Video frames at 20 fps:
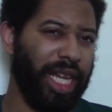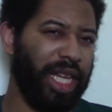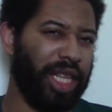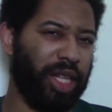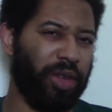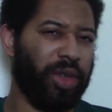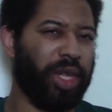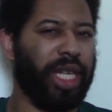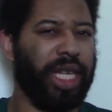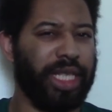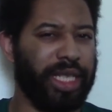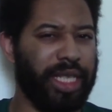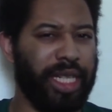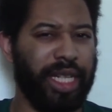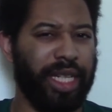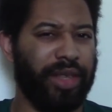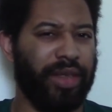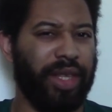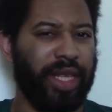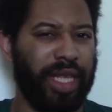there really isn't
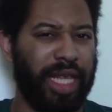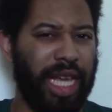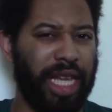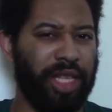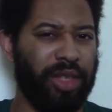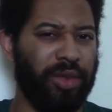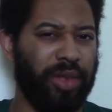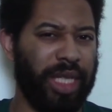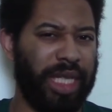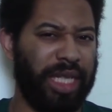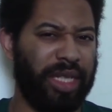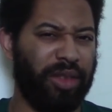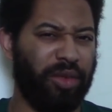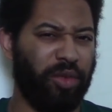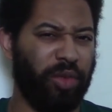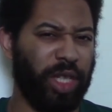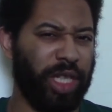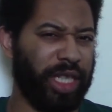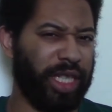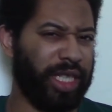anything that you
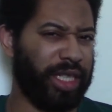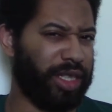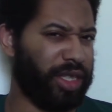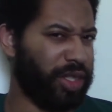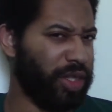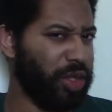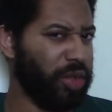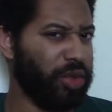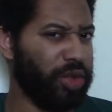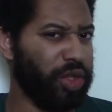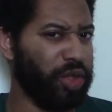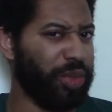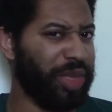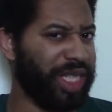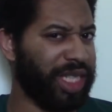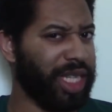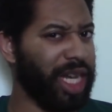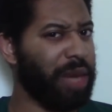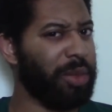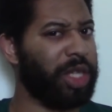can really do to
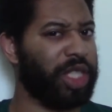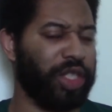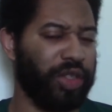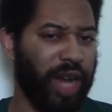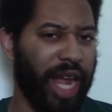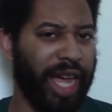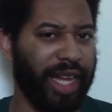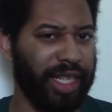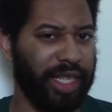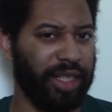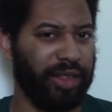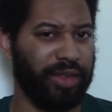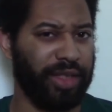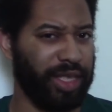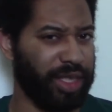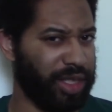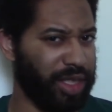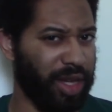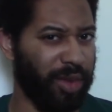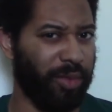become attractive
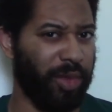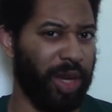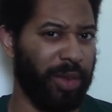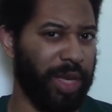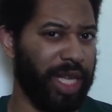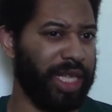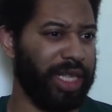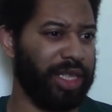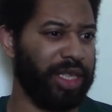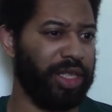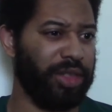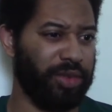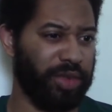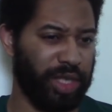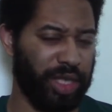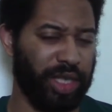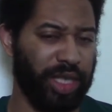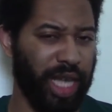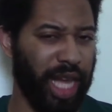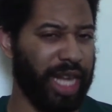to some women you
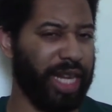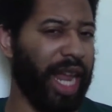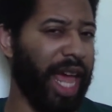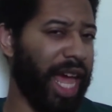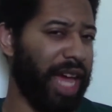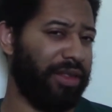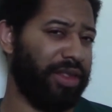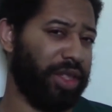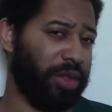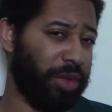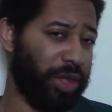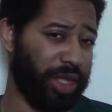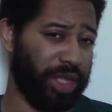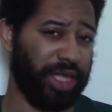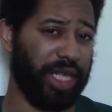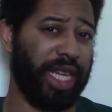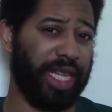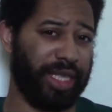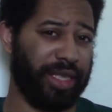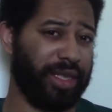just kind of have to
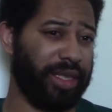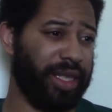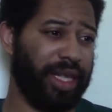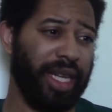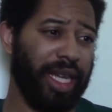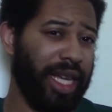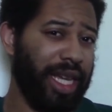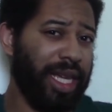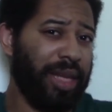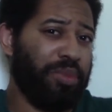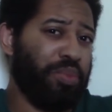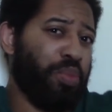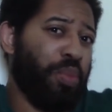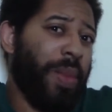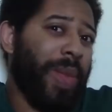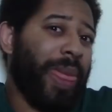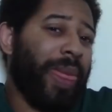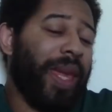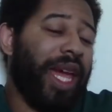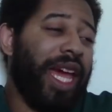exist
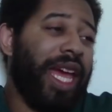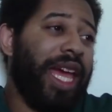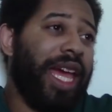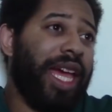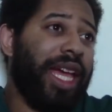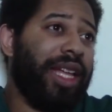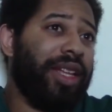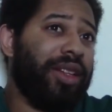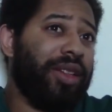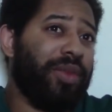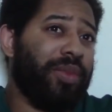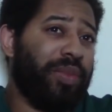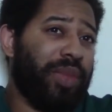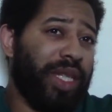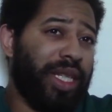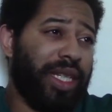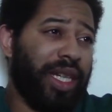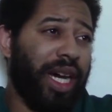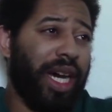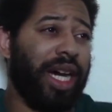and
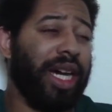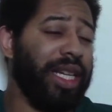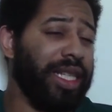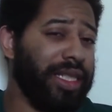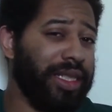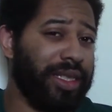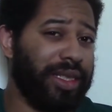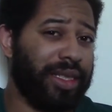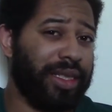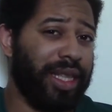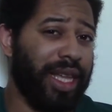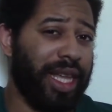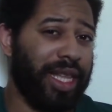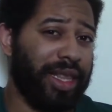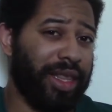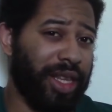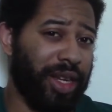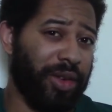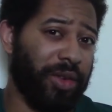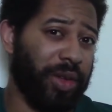because
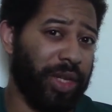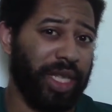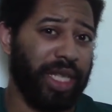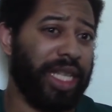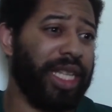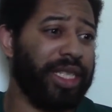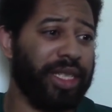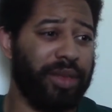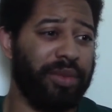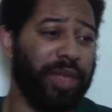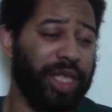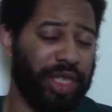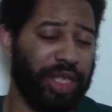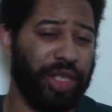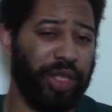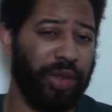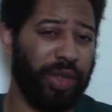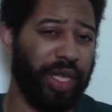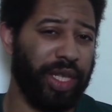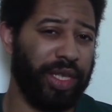that there really isn't
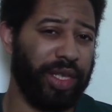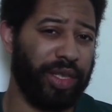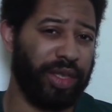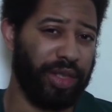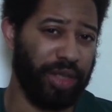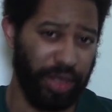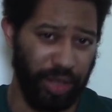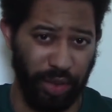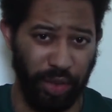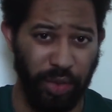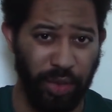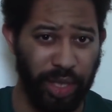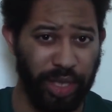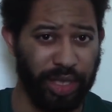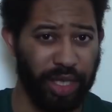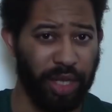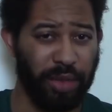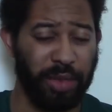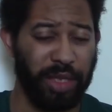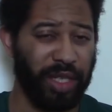much you can do in
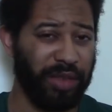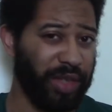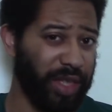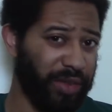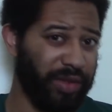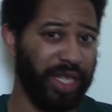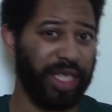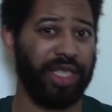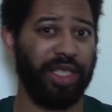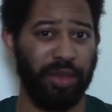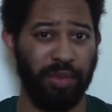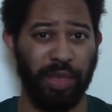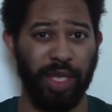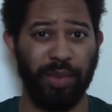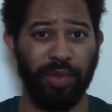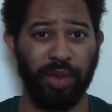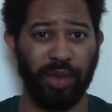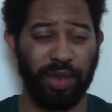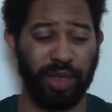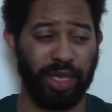terms of convincing
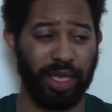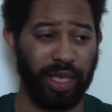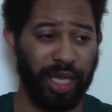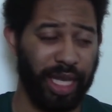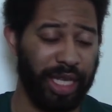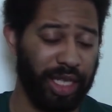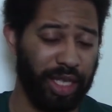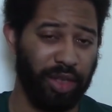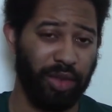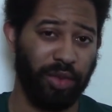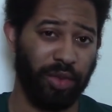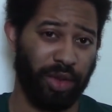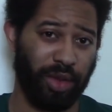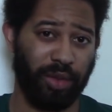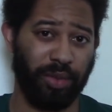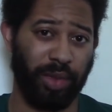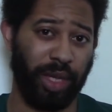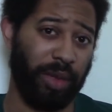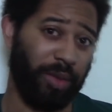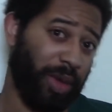people to like you
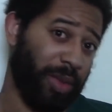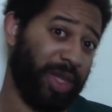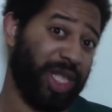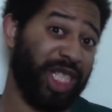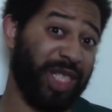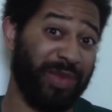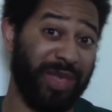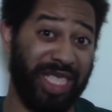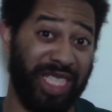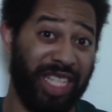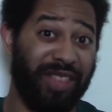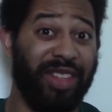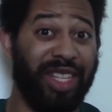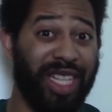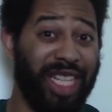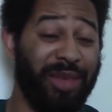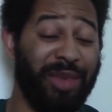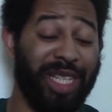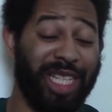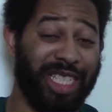or like women
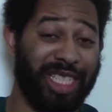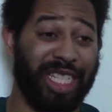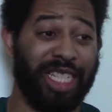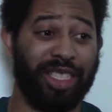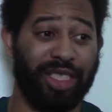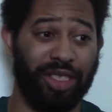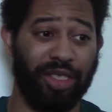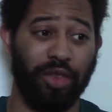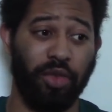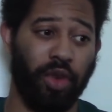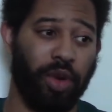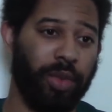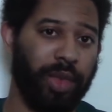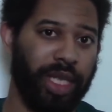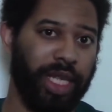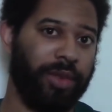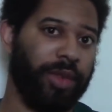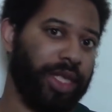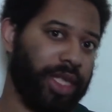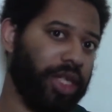specifically because that's
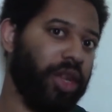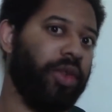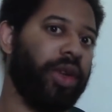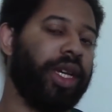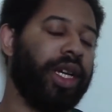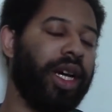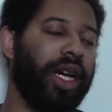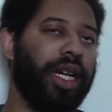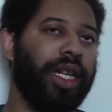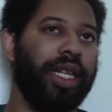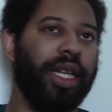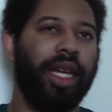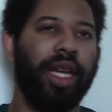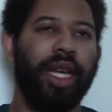normally what's going on